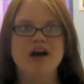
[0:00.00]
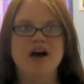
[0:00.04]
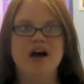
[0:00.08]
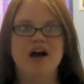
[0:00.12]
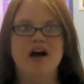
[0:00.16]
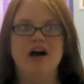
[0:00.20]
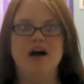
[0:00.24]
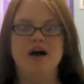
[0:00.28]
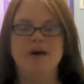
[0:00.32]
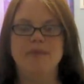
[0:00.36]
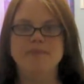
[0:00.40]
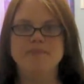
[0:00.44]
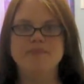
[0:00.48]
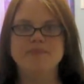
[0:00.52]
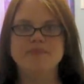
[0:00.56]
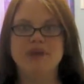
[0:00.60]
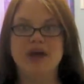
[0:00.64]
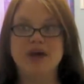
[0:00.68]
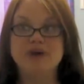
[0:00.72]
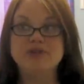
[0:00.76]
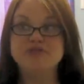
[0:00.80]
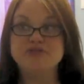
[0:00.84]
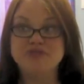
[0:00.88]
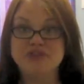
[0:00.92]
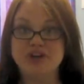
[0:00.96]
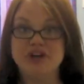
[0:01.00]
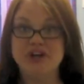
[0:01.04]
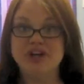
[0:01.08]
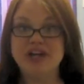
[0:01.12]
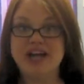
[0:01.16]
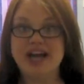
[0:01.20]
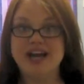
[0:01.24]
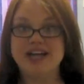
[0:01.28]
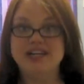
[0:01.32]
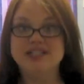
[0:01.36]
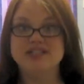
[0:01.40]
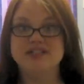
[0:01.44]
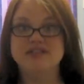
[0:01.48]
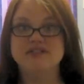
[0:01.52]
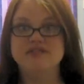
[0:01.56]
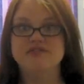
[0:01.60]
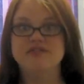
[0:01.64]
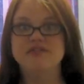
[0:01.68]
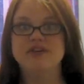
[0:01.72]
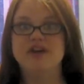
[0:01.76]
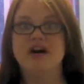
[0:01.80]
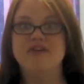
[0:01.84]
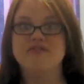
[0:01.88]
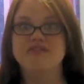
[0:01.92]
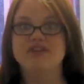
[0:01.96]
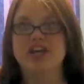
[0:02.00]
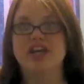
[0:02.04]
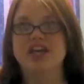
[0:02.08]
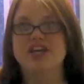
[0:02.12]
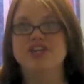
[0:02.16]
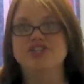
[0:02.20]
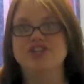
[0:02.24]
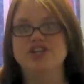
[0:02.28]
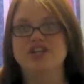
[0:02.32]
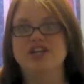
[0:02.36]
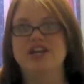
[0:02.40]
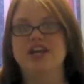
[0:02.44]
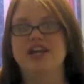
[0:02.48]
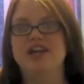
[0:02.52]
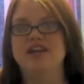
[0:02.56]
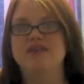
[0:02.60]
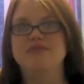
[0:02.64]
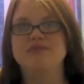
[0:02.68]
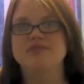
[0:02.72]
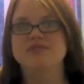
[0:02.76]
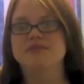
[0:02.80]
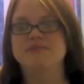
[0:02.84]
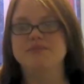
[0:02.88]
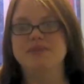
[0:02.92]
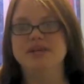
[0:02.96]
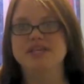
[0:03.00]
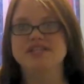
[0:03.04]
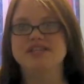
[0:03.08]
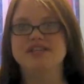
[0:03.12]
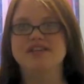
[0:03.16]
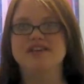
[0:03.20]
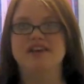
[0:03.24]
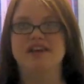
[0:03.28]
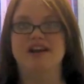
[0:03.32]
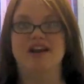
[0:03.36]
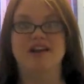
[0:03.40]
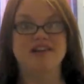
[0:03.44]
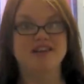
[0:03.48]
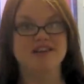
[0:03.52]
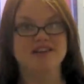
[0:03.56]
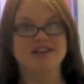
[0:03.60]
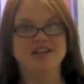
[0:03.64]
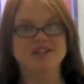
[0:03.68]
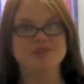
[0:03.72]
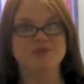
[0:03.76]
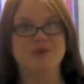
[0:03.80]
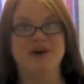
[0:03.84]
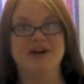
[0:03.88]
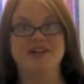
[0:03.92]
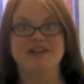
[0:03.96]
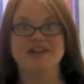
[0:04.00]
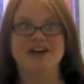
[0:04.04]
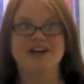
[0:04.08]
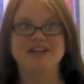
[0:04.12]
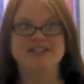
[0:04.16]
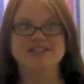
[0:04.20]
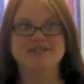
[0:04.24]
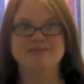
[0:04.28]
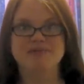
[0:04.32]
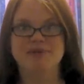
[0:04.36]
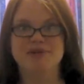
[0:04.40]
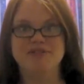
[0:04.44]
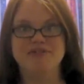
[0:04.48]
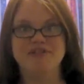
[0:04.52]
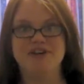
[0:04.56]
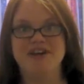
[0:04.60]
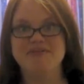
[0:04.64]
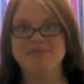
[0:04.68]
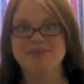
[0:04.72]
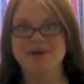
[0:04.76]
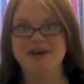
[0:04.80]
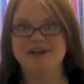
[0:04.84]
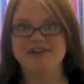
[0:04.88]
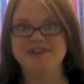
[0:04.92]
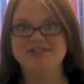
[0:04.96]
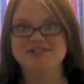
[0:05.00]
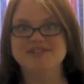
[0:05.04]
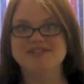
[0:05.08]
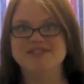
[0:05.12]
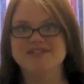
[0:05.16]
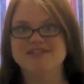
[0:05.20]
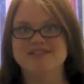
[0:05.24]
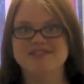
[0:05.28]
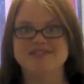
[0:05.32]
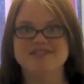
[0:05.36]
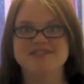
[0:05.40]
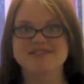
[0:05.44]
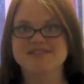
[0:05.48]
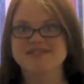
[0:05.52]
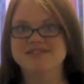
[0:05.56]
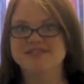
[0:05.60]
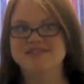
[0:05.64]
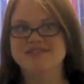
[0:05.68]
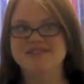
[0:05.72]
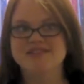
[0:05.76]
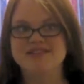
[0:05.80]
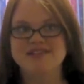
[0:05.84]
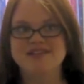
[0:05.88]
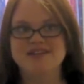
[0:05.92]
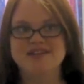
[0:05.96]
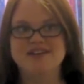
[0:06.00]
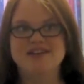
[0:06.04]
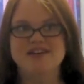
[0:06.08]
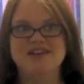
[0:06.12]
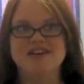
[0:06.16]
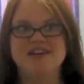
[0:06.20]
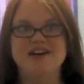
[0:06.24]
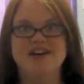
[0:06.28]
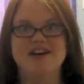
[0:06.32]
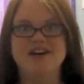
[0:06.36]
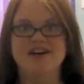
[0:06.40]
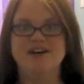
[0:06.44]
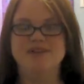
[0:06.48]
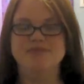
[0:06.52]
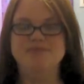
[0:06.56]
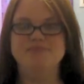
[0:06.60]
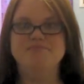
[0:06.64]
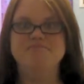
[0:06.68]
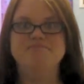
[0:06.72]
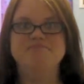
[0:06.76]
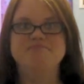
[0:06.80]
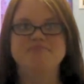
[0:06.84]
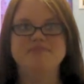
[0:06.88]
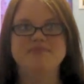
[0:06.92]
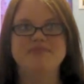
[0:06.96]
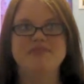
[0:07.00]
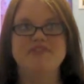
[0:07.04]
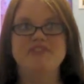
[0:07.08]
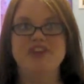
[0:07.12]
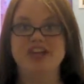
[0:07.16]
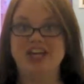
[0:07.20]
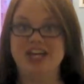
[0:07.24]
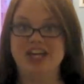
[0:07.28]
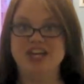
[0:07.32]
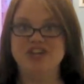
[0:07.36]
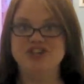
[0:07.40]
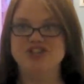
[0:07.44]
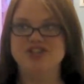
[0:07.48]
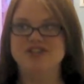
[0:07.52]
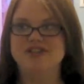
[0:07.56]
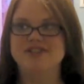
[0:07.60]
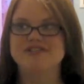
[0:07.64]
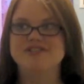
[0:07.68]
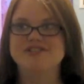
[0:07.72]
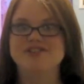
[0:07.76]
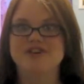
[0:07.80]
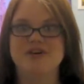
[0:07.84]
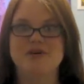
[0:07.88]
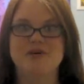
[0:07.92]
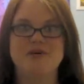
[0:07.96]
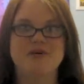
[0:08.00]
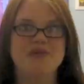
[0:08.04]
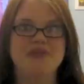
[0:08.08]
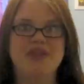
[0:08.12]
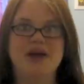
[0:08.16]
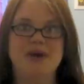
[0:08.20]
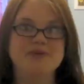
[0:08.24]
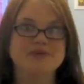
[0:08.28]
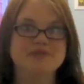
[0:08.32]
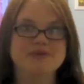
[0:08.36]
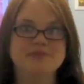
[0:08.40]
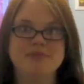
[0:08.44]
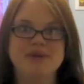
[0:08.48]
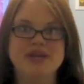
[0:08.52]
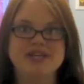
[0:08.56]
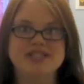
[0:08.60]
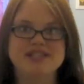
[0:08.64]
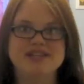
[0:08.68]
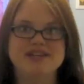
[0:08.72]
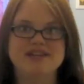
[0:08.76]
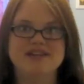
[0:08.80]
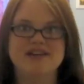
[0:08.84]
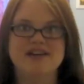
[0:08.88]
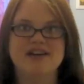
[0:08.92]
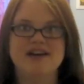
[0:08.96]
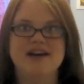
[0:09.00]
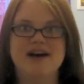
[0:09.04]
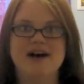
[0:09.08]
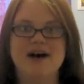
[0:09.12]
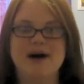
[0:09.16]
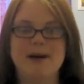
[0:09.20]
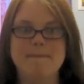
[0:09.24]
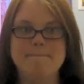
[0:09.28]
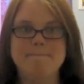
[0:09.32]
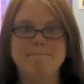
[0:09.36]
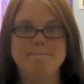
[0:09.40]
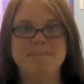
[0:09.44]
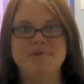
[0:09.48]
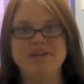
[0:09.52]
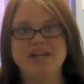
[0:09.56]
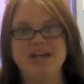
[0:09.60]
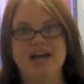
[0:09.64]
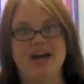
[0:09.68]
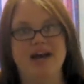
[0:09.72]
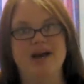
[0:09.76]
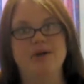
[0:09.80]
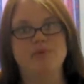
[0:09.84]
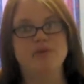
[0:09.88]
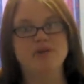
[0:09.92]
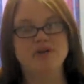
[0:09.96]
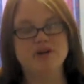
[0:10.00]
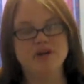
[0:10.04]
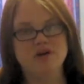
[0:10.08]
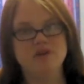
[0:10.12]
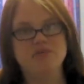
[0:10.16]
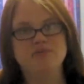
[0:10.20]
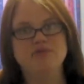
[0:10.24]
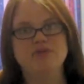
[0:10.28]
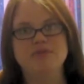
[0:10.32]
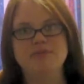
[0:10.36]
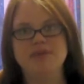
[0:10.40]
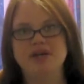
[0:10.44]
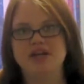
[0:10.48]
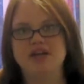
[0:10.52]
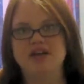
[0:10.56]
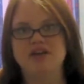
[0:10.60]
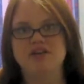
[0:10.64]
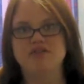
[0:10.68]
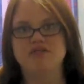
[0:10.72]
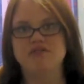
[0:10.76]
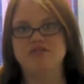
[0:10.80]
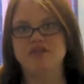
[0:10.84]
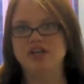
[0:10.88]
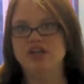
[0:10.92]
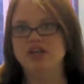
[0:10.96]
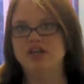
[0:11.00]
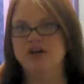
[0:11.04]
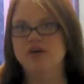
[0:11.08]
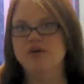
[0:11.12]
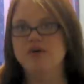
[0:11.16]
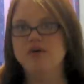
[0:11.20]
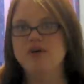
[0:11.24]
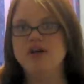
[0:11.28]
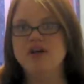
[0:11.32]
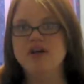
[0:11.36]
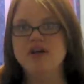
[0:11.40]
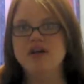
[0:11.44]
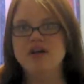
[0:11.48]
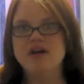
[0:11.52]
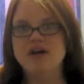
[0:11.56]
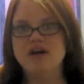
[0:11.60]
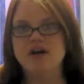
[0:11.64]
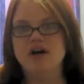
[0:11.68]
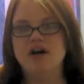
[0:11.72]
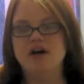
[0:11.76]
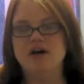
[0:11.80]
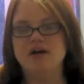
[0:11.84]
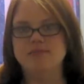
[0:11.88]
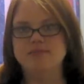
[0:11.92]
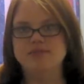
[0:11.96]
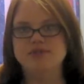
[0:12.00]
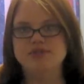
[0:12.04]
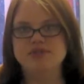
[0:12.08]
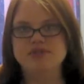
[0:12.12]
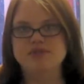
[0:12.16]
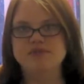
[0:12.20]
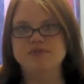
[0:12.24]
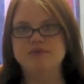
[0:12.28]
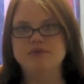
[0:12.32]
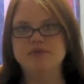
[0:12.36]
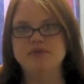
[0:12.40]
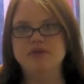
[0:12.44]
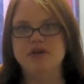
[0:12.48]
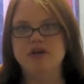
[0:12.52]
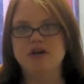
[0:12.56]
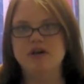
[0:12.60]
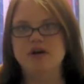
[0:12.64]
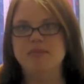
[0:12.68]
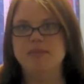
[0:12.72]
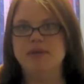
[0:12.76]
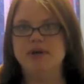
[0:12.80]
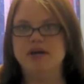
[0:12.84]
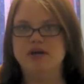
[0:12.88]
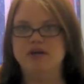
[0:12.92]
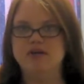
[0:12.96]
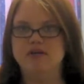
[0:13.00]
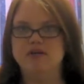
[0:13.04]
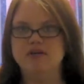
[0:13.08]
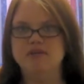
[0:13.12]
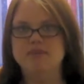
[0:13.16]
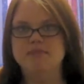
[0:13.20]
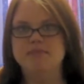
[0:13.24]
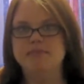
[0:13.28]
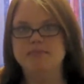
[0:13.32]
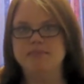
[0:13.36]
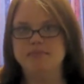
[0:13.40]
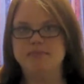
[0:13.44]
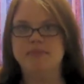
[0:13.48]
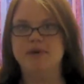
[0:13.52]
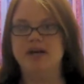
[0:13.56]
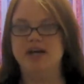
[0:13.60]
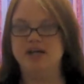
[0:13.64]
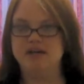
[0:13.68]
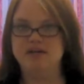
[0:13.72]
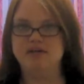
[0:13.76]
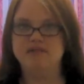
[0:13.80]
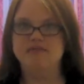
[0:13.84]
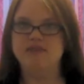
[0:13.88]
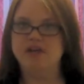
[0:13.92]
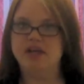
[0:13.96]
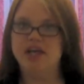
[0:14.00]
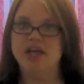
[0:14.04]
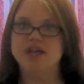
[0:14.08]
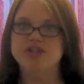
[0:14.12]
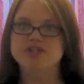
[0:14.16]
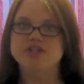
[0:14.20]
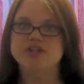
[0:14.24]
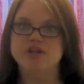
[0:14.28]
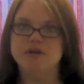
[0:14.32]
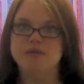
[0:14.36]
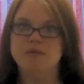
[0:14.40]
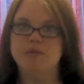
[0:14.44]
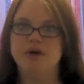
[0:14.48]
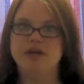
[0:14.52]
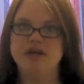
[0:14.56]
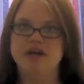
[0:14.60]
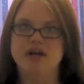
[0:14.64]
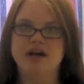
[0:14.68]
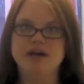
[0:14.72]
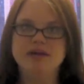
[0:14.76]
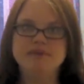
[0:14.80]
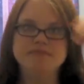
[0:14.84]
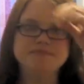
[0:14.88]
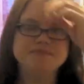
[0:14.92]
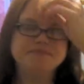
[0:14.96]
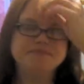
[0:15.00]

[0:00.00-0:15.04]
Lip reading: I was very active on vacation, and it was amazing, and I think that's why I lost about 5 pounds this vacation, so that was amazing. But yeah, I will hopefully make another video soon about my vacation and whatnot.